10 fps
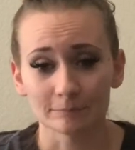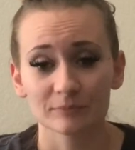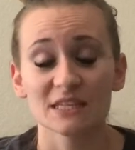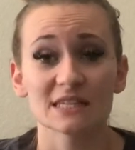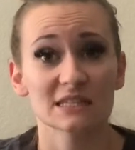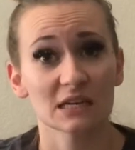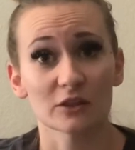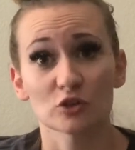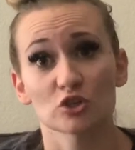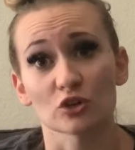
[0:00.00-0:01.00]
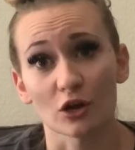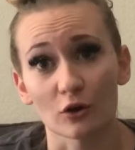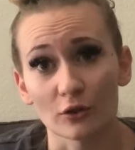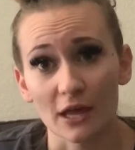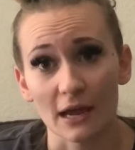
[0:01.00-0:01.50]
This is another struggle
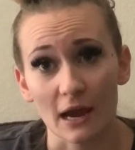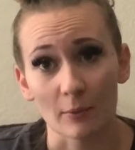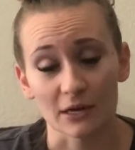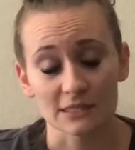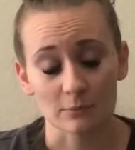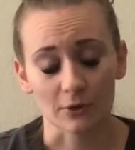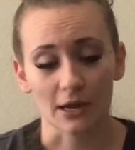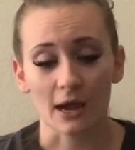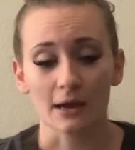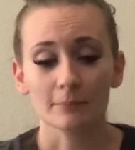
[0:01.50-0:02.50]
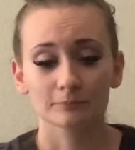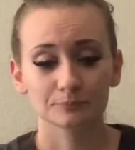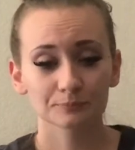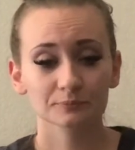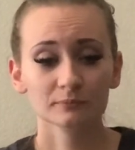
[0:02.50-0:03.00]
that I wanted to bring up,
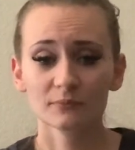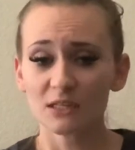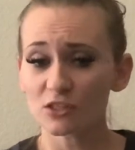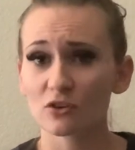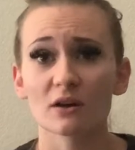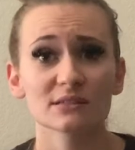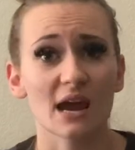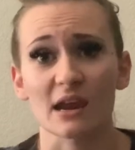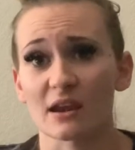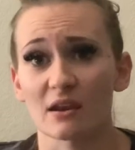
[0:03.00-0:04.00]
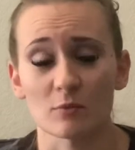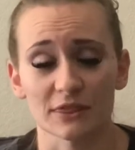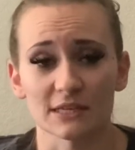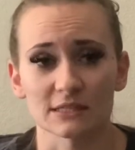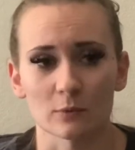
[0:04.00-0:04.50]
so I'll tie it in with
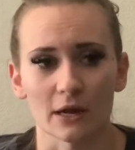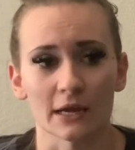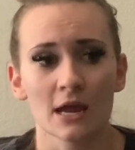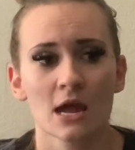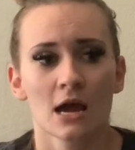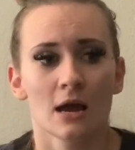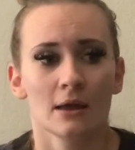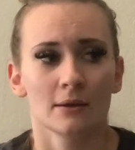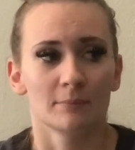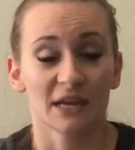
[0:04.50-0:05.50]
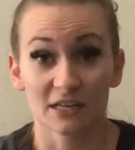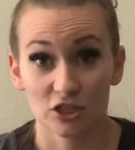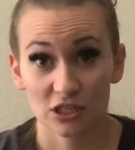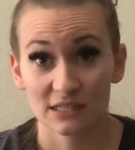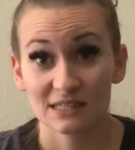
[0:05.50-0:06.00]
this one.
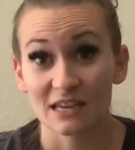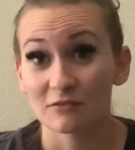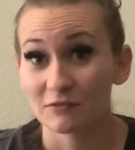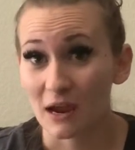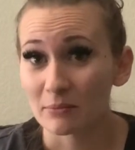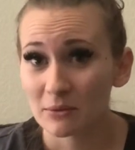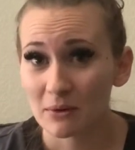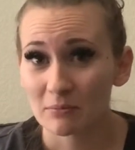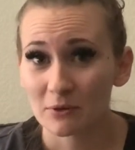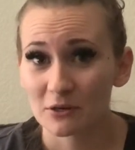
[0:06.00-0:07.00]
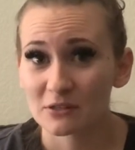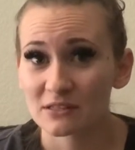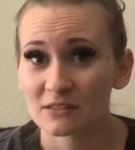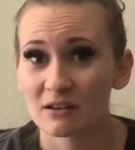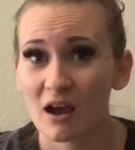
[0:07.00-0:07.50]
Patients and family members
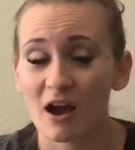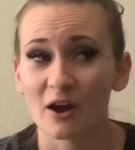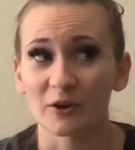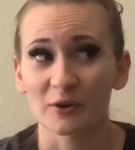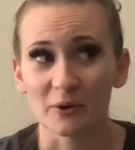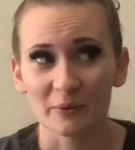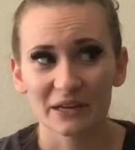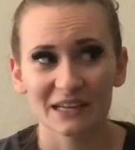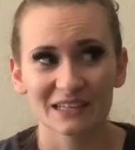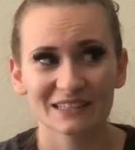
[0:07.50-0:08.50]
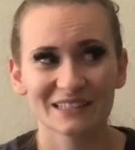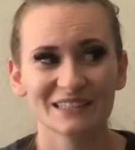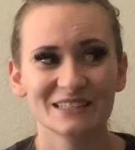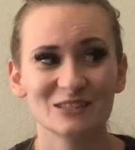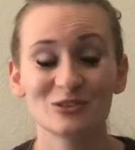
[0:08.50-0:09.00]
are going
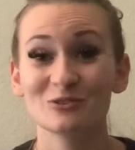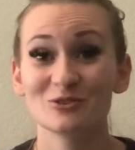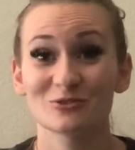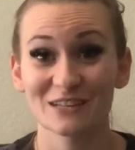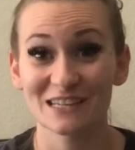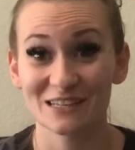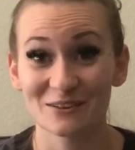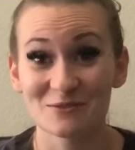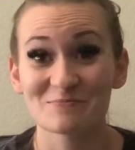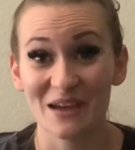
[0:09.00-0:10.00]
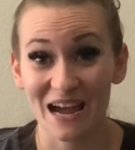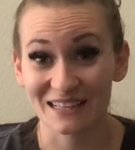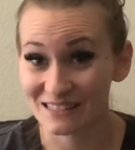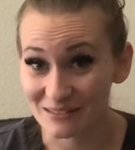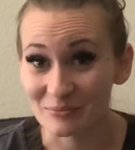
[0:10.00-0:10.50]
to treat you bad
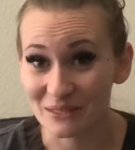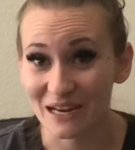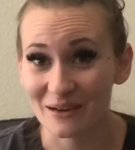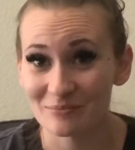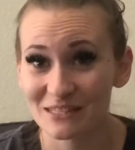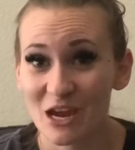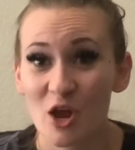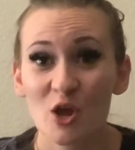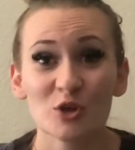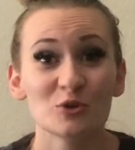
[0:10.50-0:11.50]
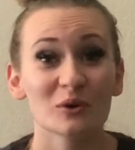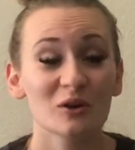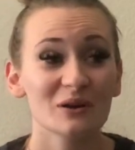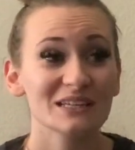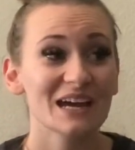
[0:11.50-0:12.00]
sometimes. You are
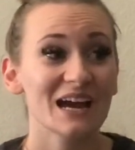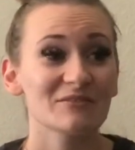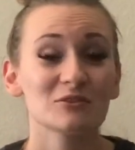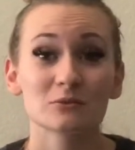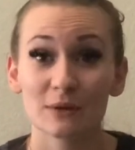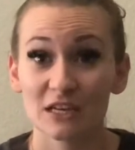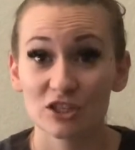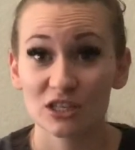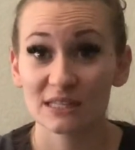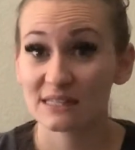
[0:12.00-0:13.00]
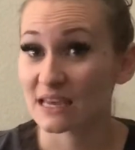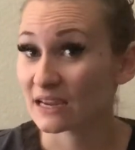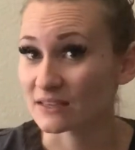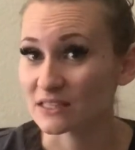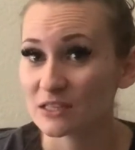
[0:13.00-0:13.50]
going to have those patients that
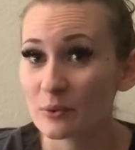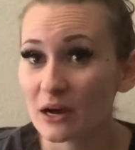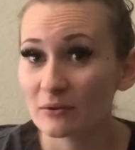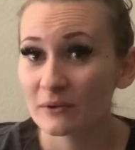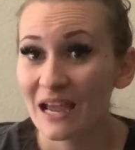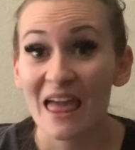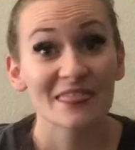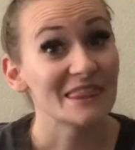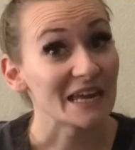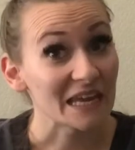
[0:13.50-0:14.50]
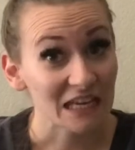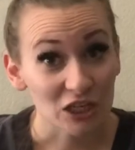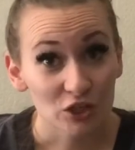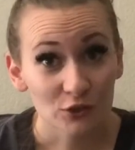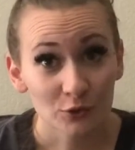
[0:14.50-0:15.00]
cuss you out, that hit
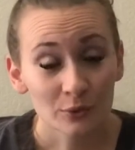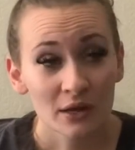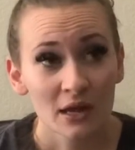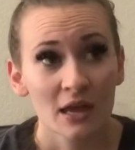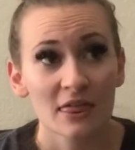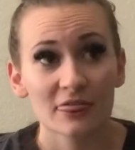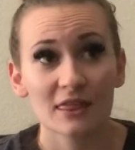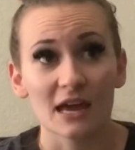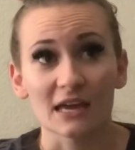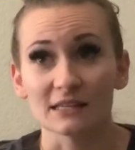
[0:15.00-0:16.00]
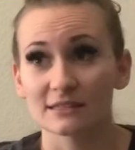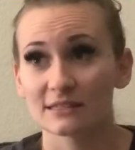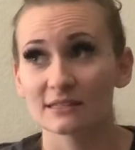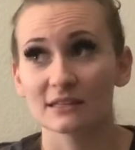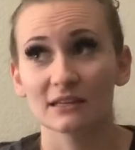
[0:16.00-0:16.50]
you, that
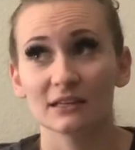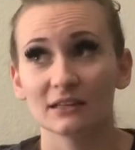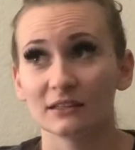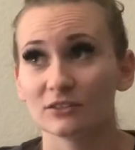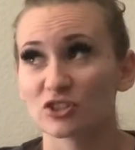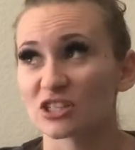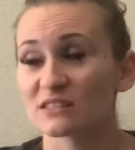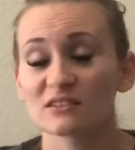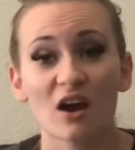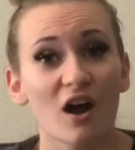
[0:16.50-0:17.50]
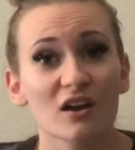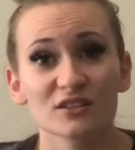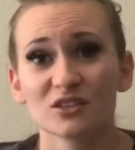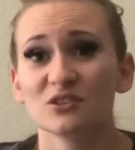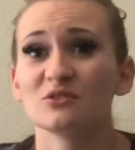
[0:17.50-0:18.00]
just talk
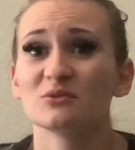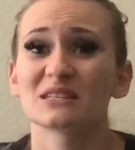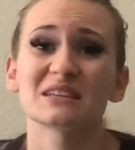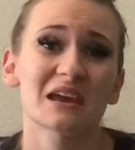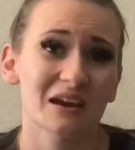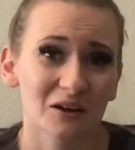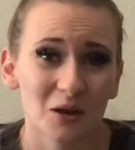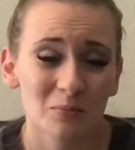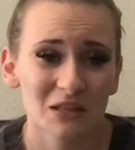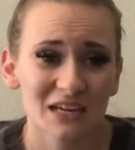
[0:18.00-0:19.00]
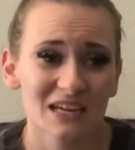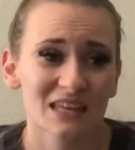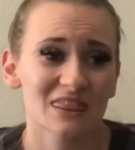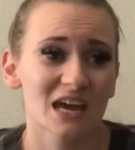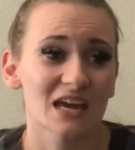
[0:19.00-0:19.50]
to you terribly,
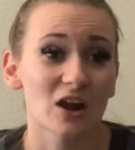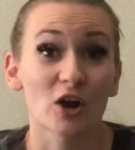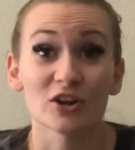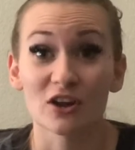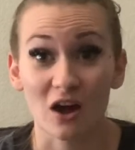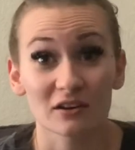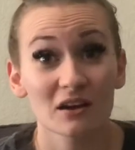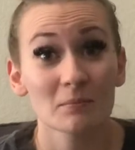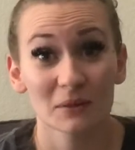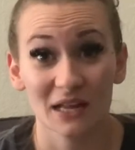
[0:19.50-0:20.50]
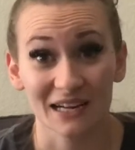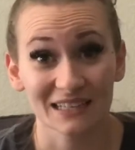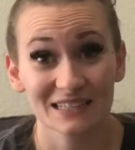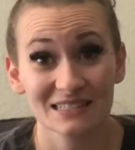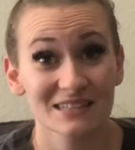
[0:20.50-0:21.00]
that are
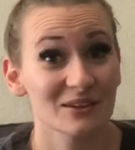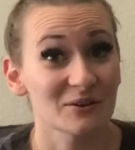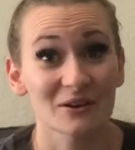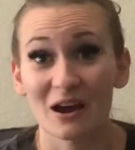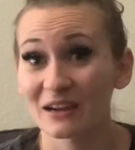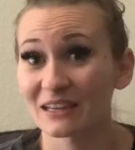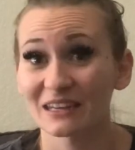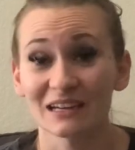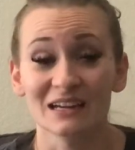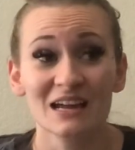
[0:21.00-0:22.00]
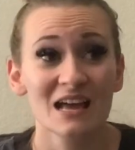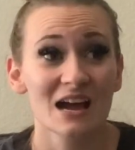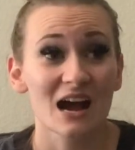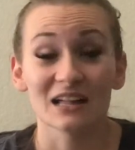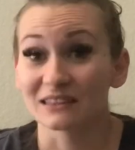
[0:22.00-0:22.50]
non-compliant. They're not going to
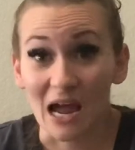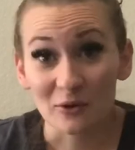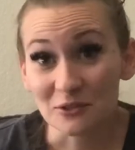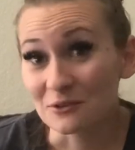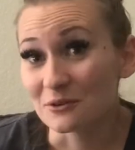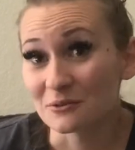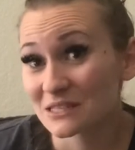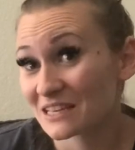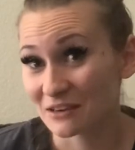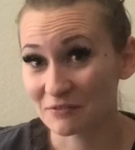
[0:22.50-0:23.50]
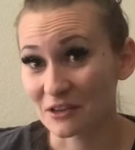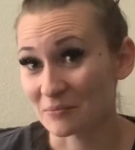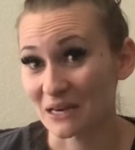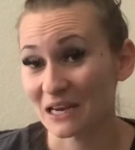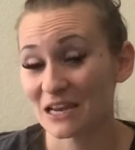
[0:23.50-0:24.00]
allow you to give their
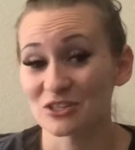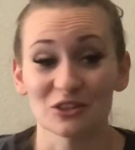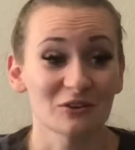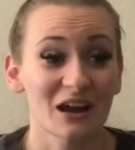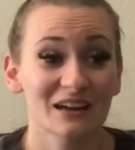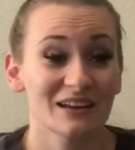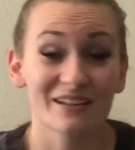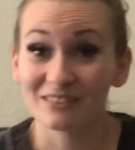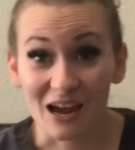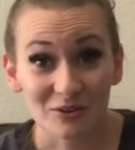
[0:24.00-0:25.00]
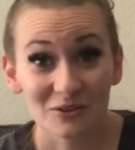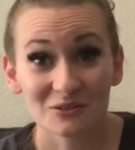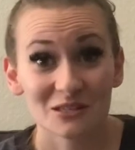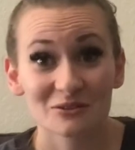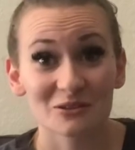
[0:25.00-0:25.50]
medication. They're not going to allow you
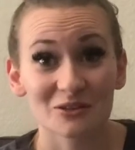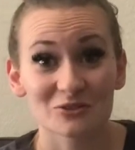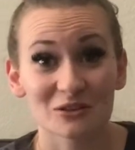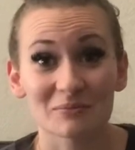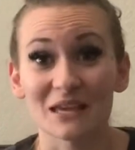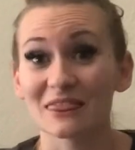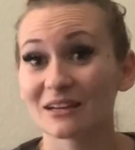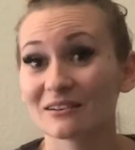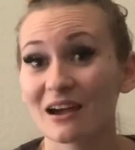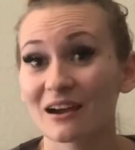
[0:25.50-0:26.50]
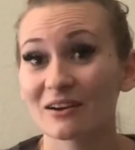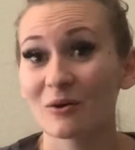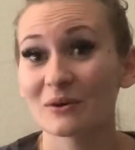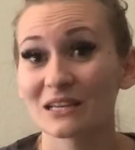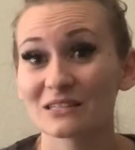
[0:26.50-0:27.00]
to do their treatment. They're not
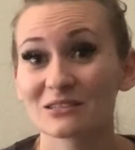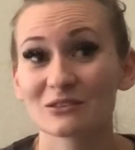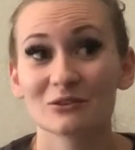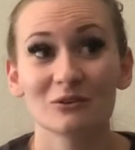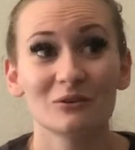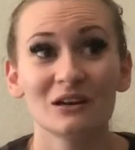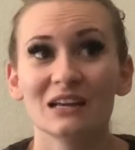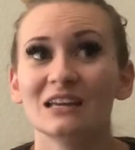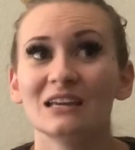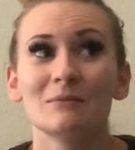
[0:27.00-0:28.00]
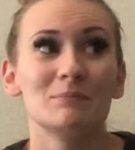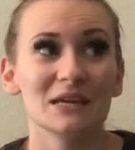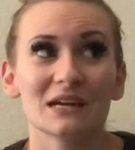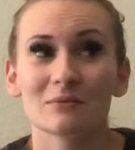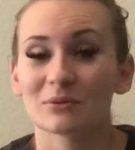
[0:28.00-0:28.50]
going to be
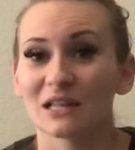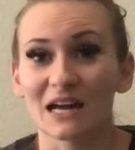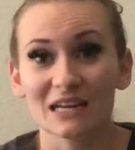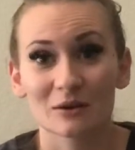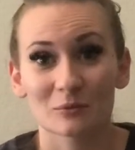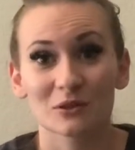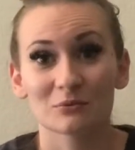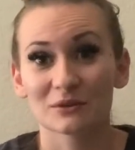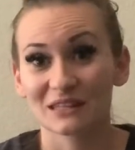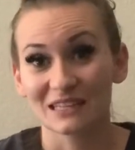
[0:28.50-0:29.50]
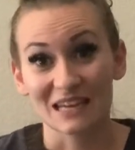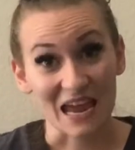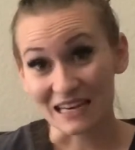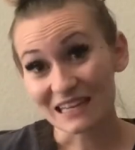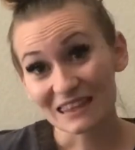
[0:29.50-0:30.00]
compliant with really
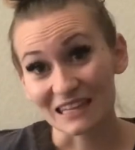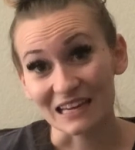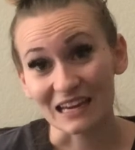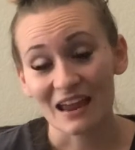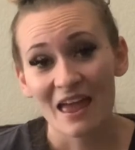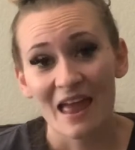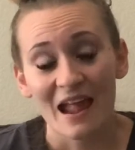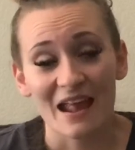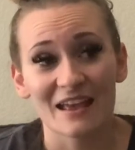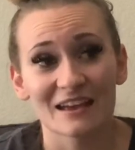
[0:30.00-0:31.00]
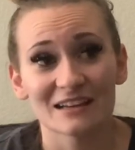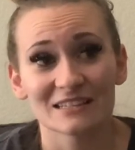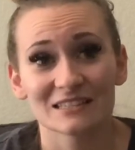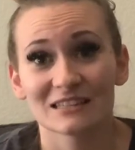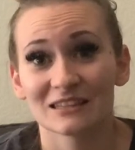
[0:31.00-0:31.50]
anything.
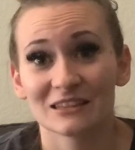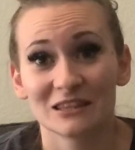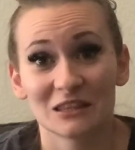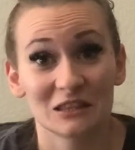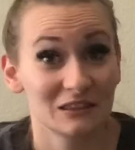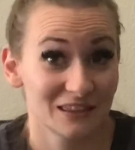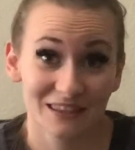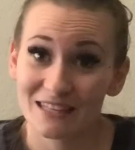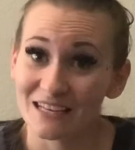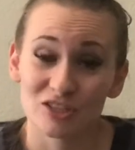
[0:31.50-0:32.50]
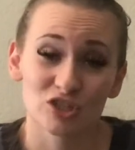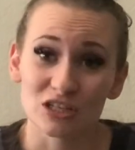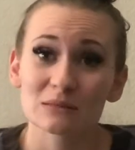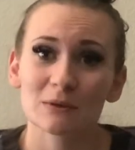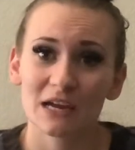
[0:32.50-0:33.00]
And it's
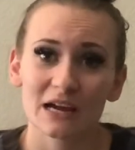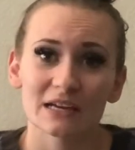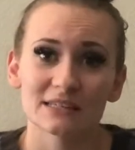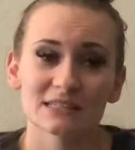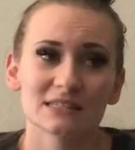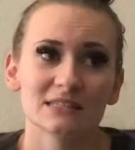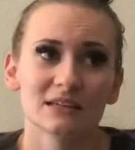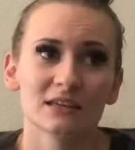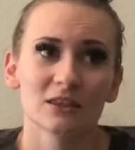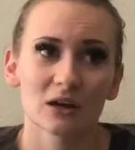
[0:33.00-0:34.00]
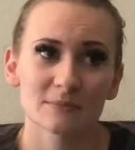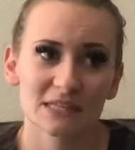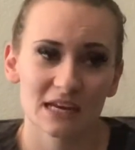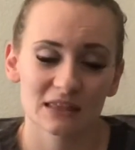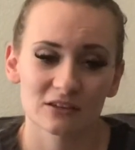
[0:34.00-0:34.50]
just because they're
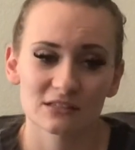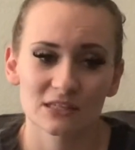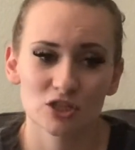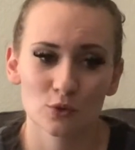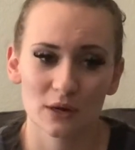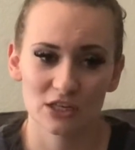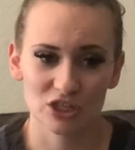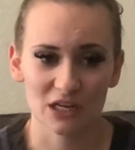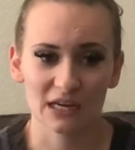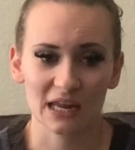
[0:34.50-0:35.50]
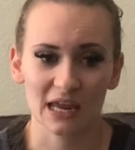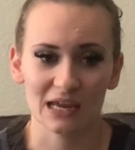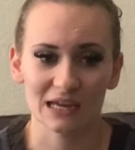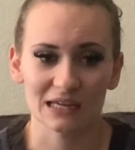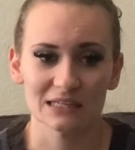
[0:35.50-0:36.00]
upset at their situation
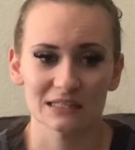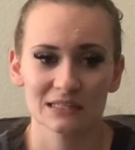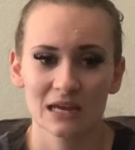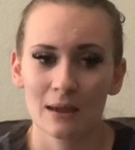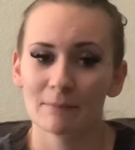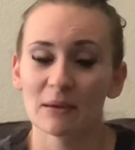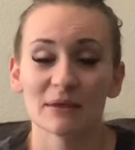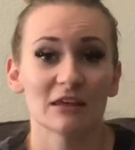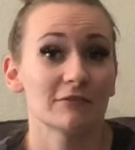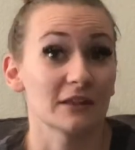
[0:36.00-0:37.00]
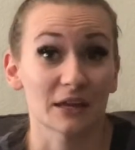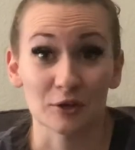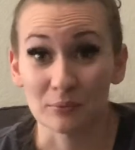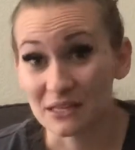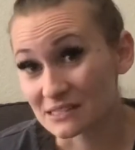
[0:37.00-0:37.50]
and maybe they feel like
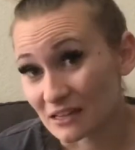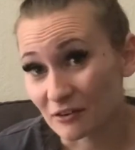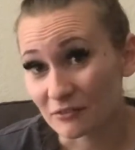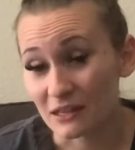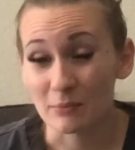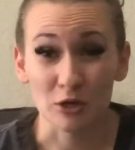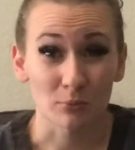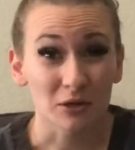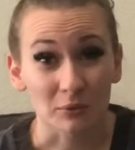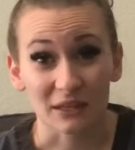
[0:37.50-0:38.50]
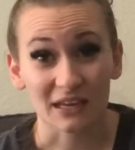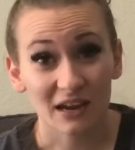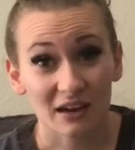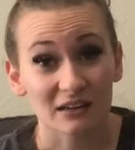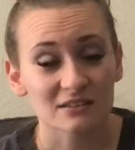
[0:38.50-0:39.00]
nobody's there for them and nobody really
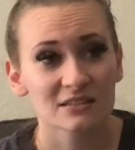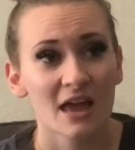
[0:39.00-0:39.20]
cares.